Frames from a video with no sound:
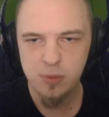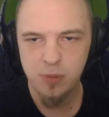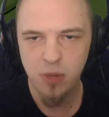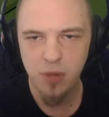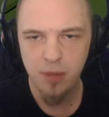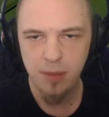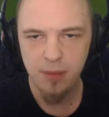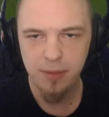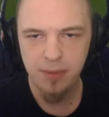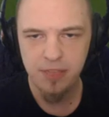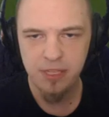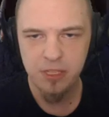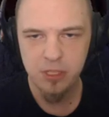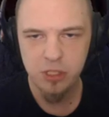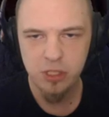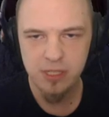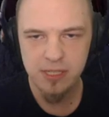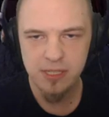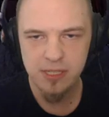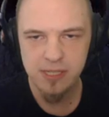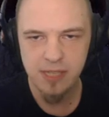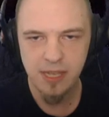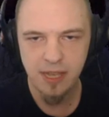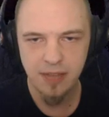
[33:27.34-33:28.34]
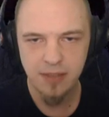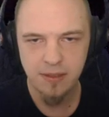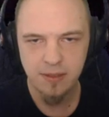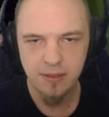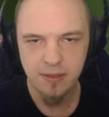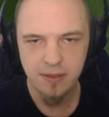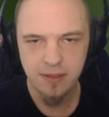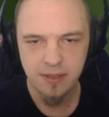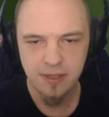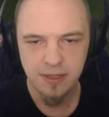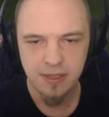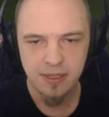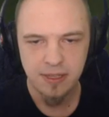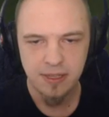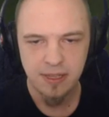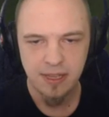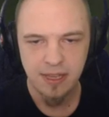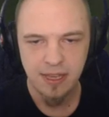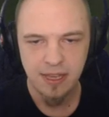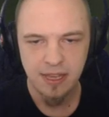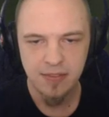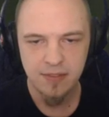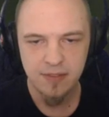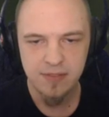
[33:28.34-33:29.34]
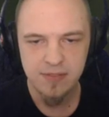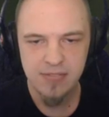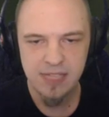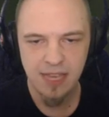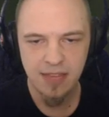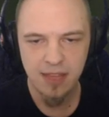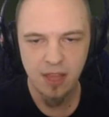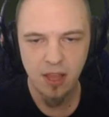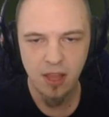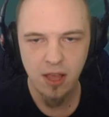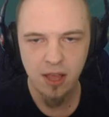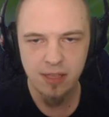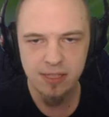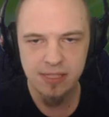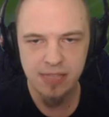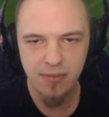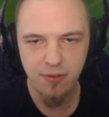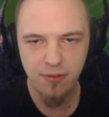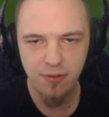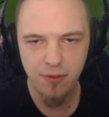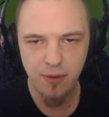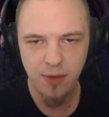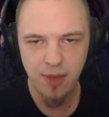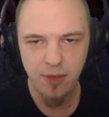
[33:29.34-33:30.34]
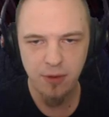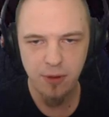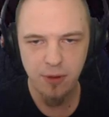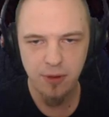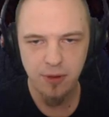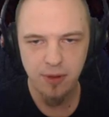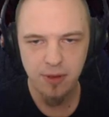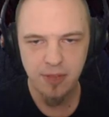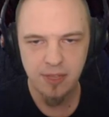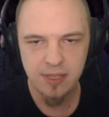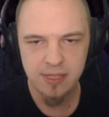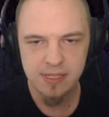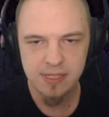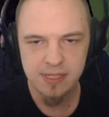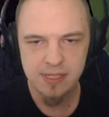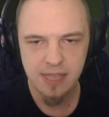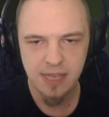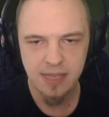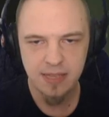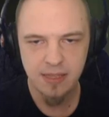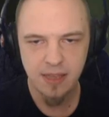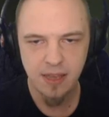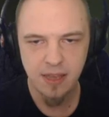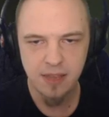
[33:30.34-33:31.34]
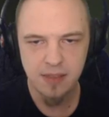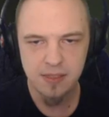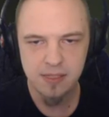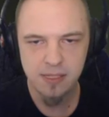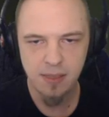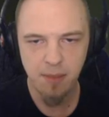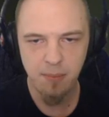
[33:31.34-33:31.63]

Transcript: is there's probably a shit ton. And if Dan logged out forever and decided